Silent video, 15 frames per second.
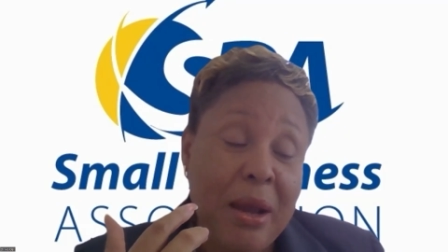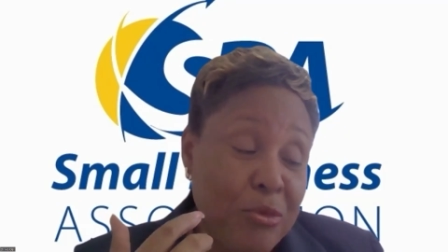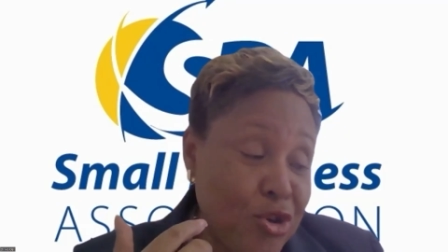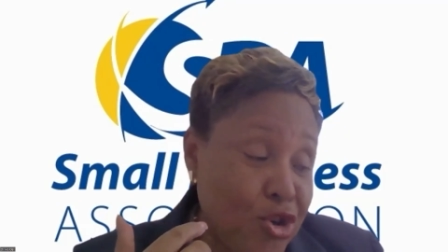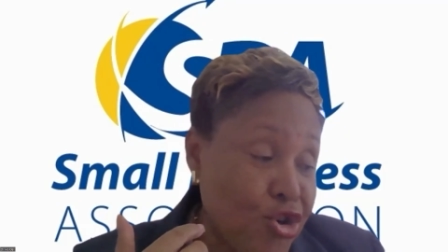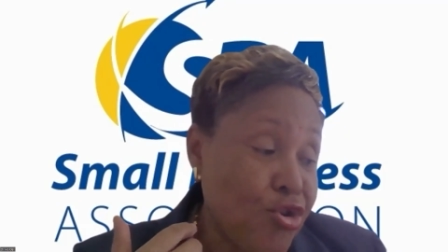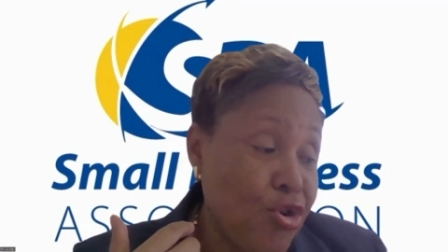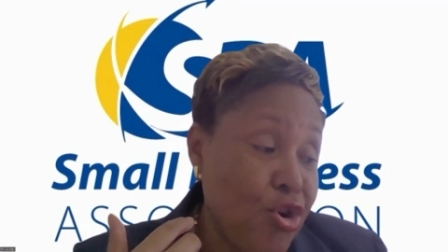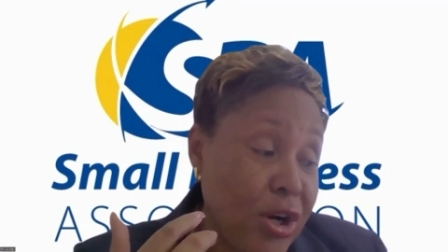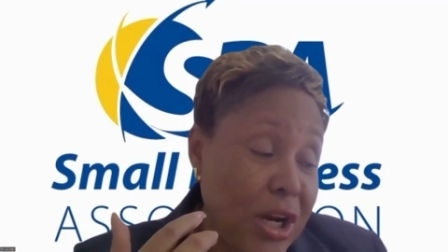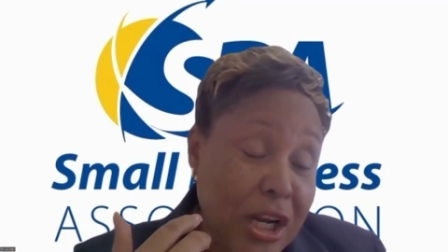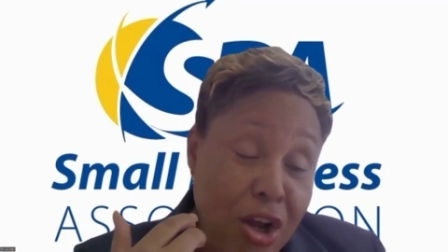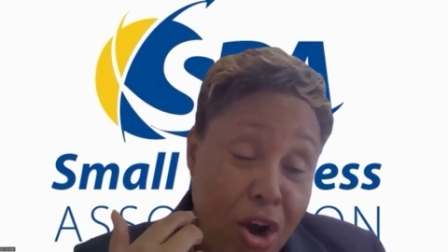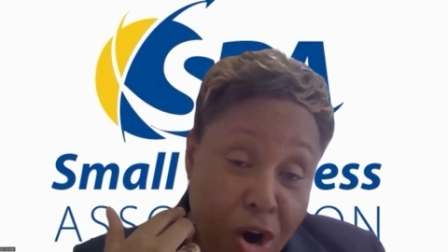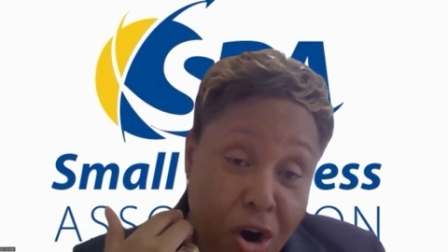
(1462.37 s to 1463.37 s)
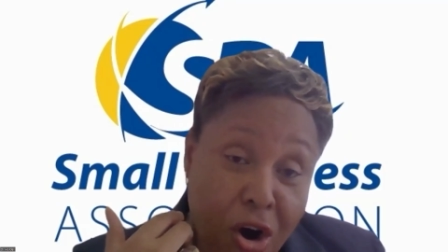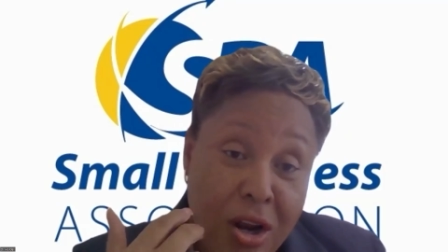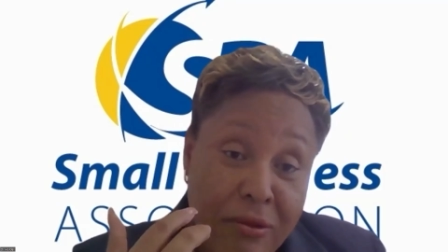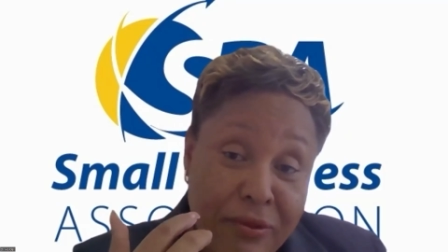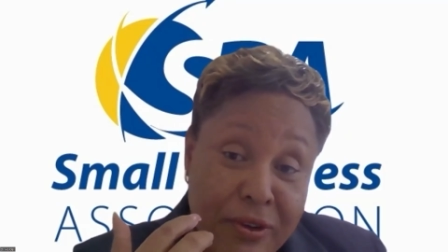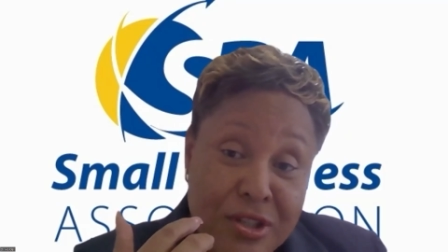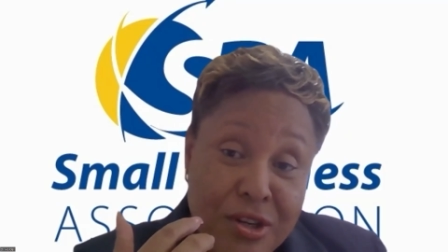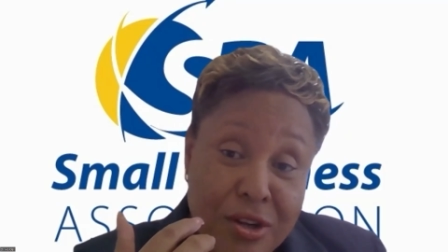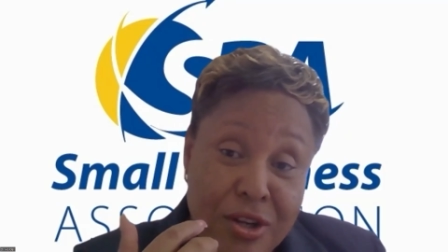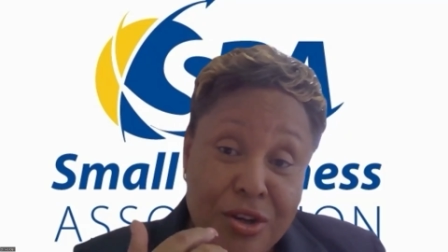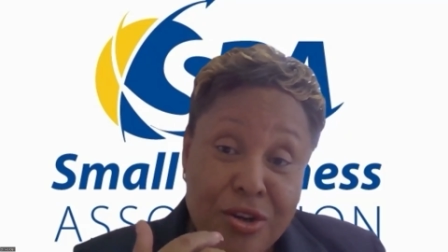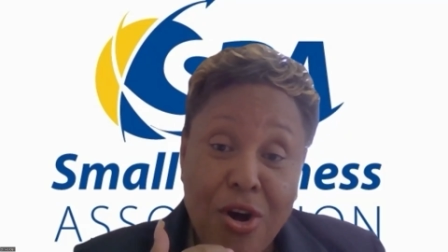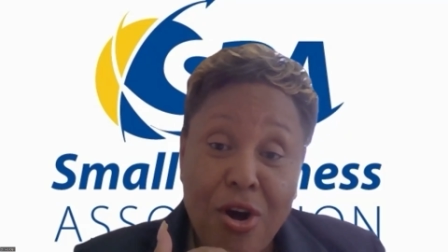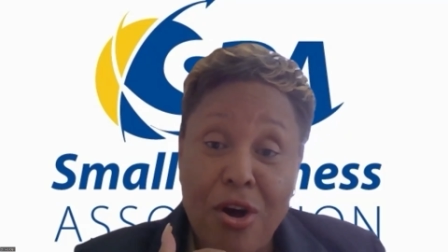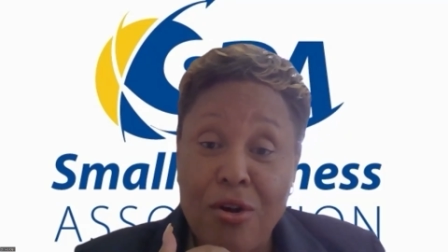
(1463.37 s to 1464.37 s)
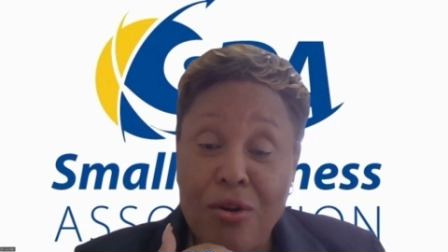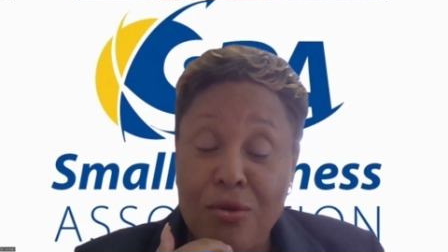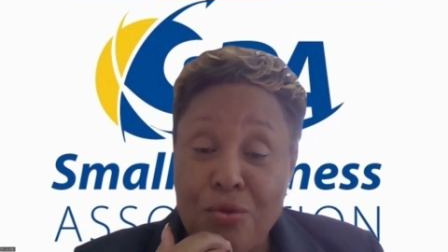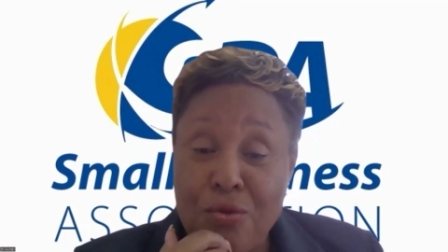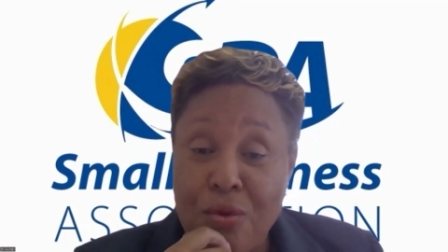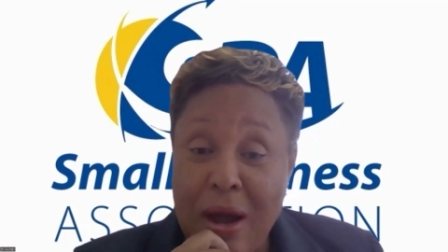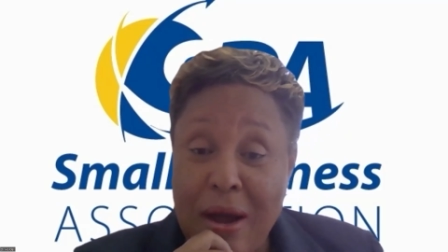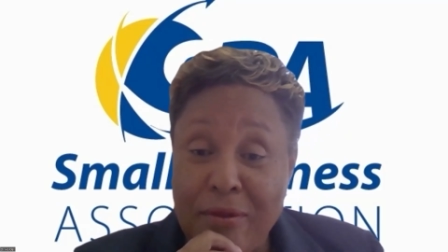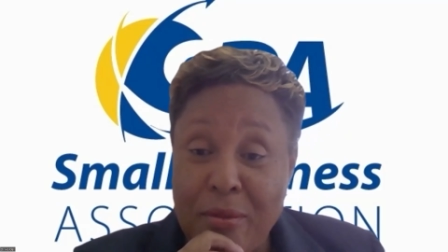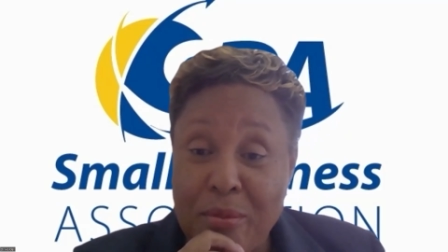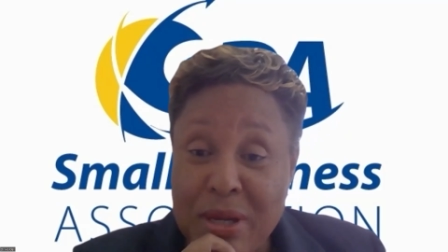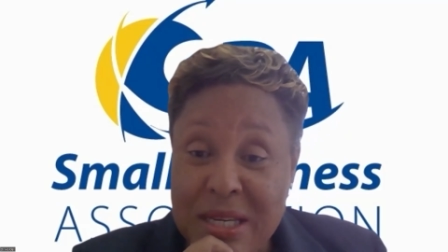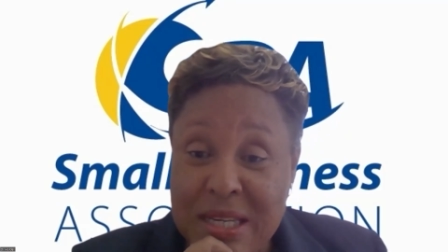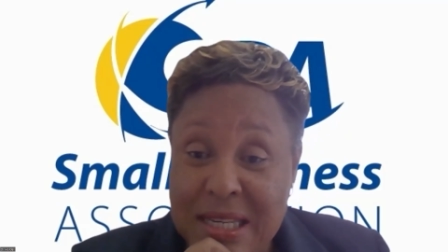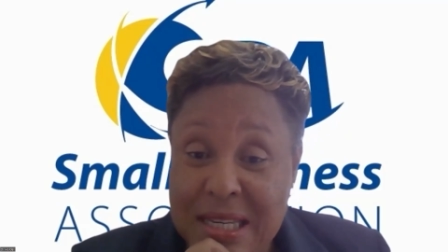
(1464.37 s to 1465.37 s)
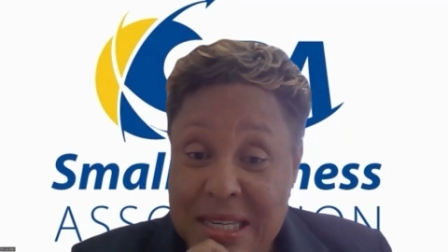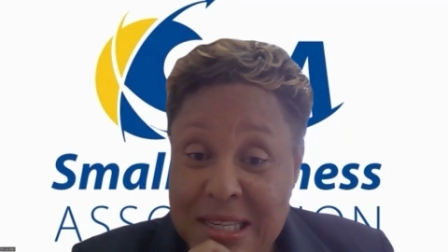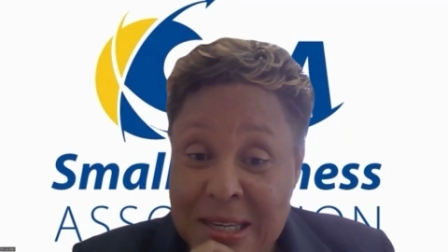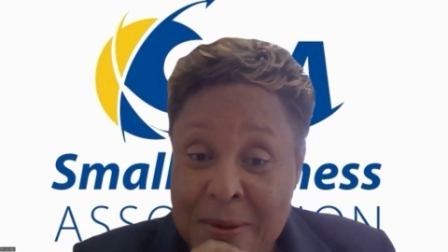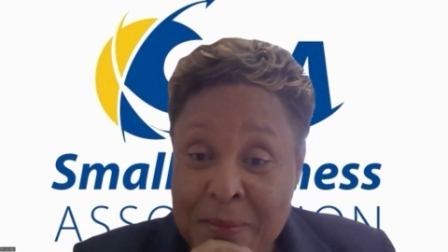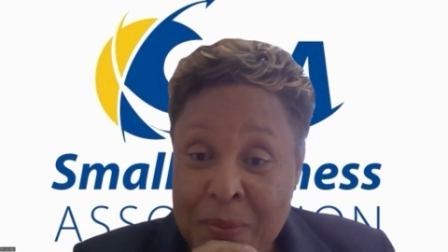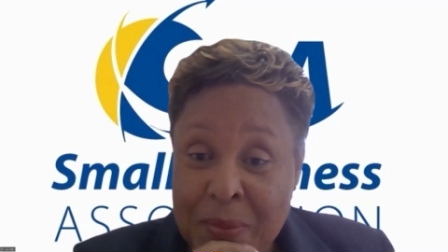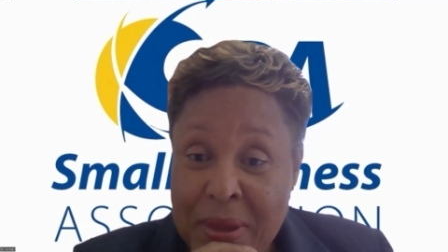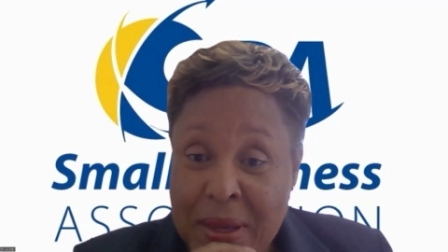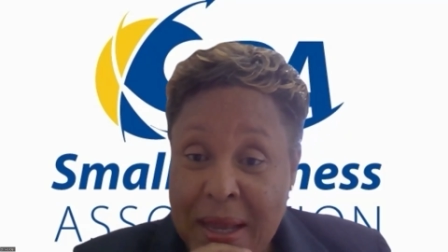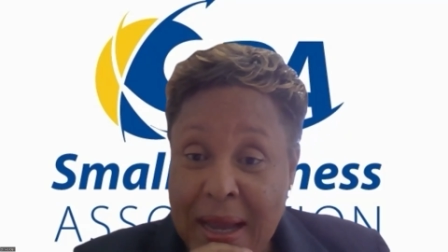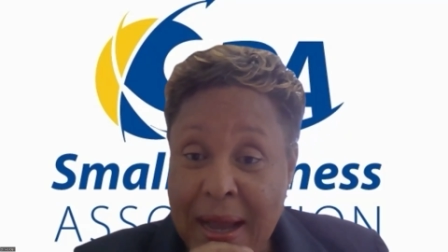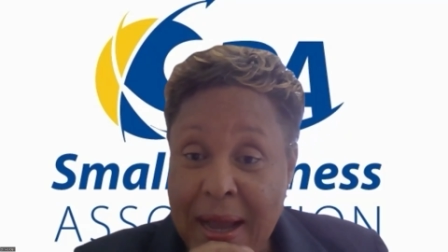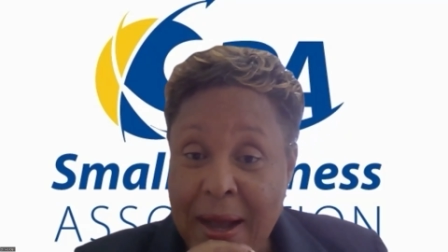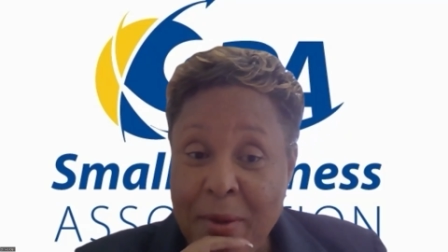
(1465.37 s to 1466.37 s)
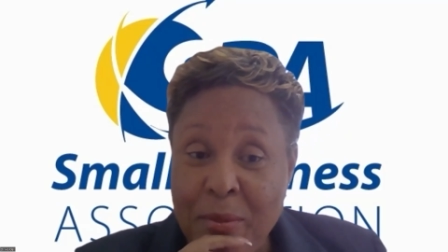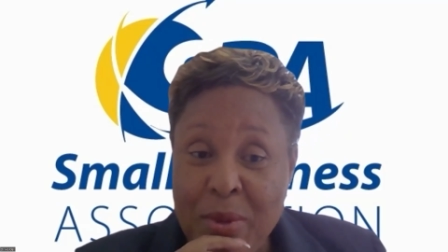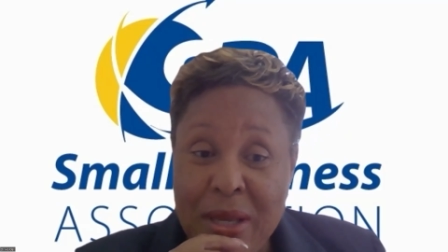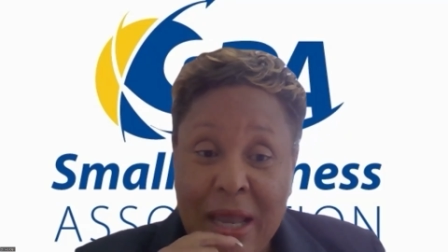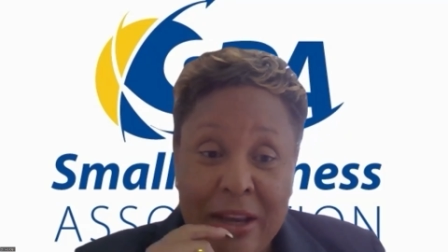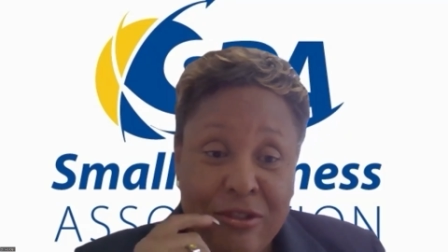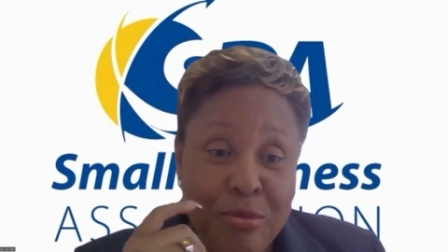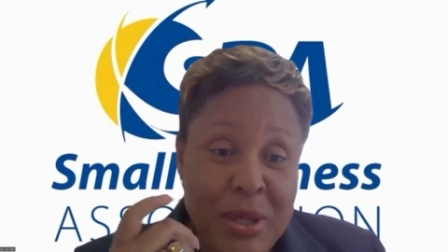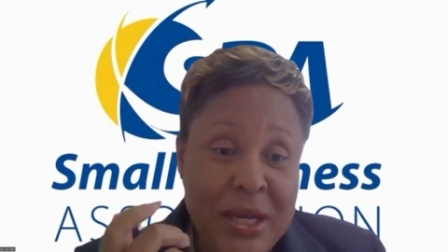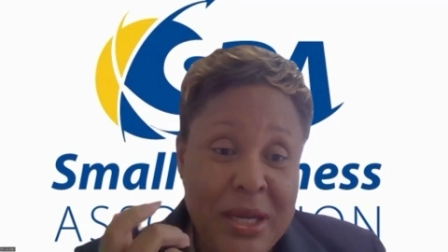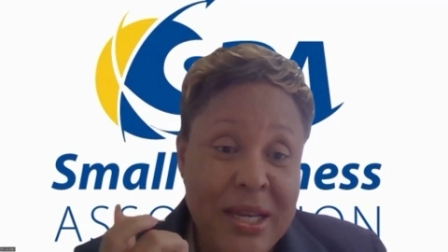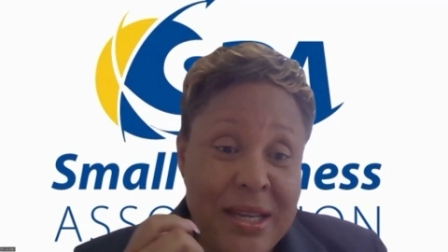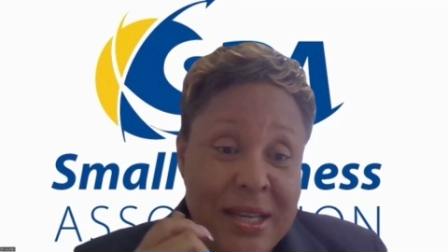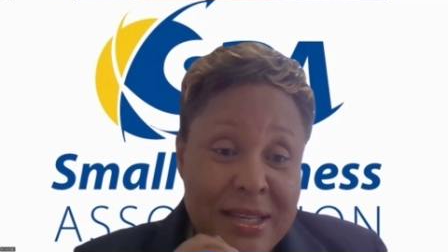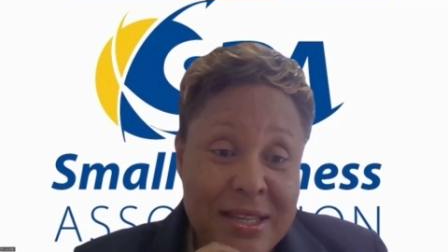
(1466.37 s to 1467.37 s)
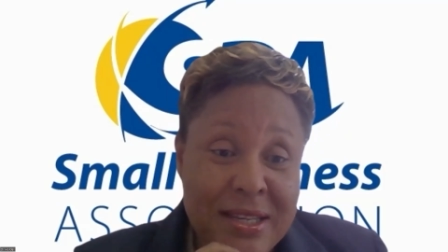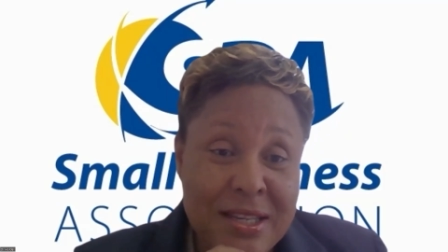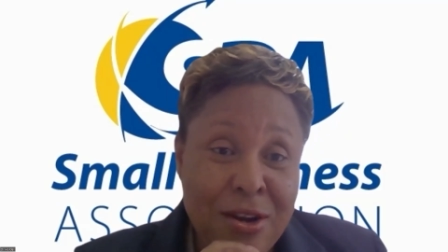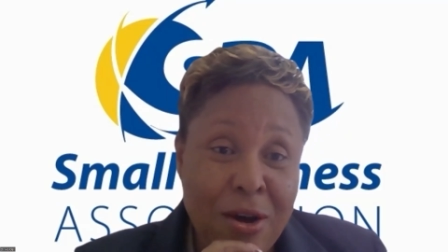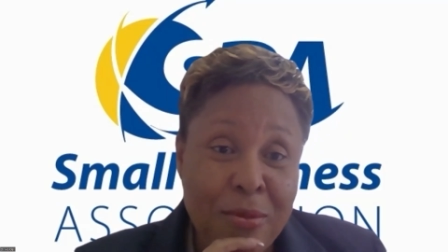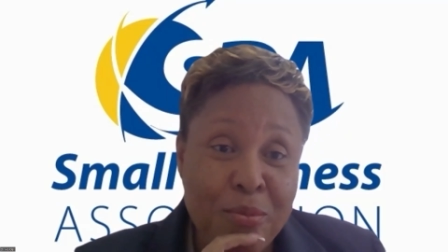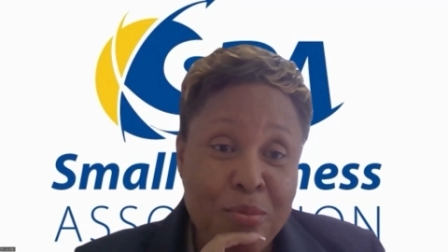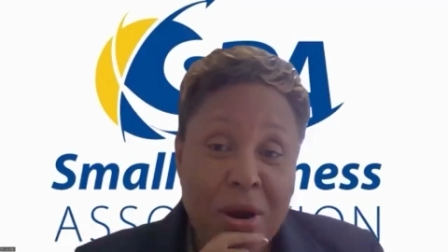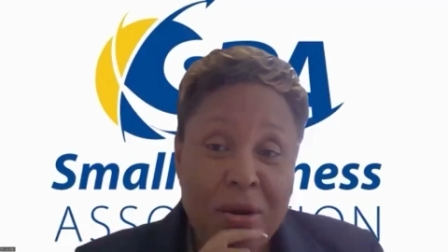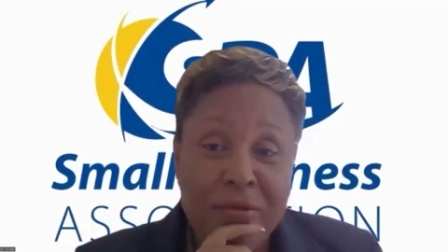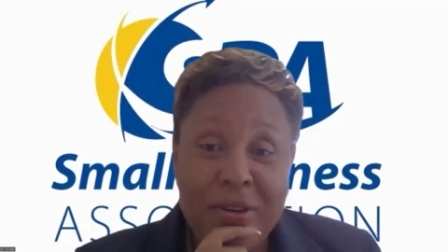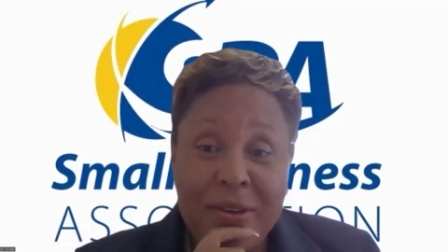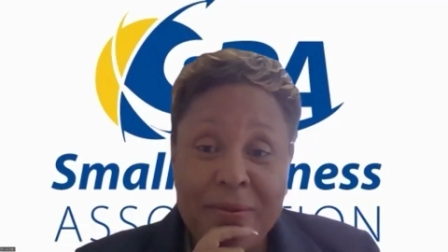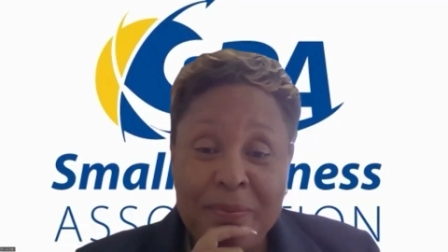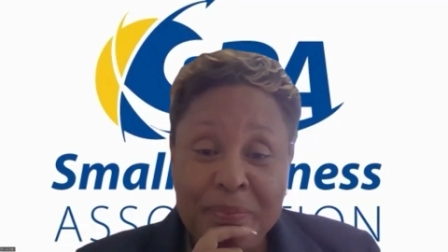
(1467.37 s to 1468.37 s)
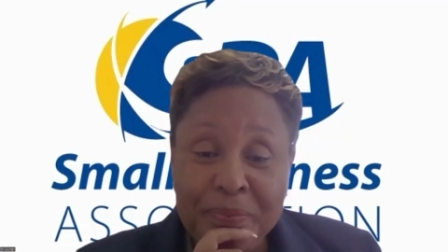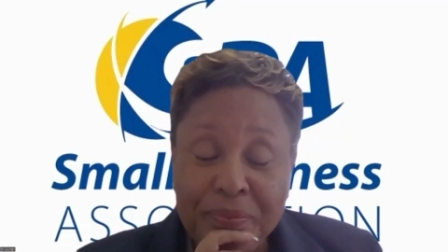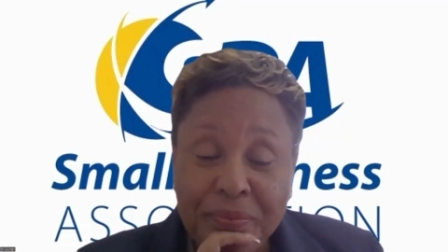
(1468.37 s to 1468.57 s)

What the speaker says: I'm sure that all of us on the call who have a business, SBA is nonprofit,